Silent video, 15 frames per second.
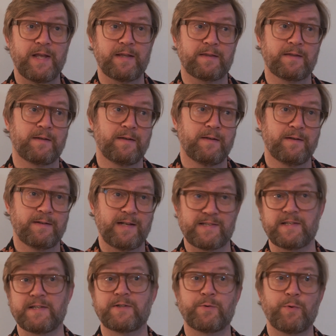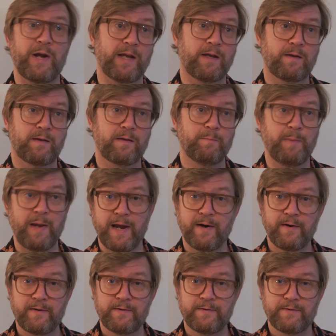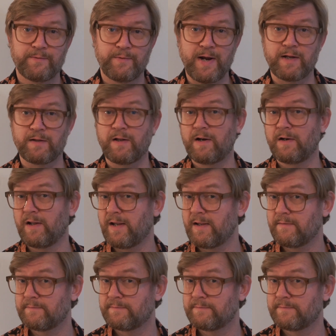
that doesn't drink beer regularly,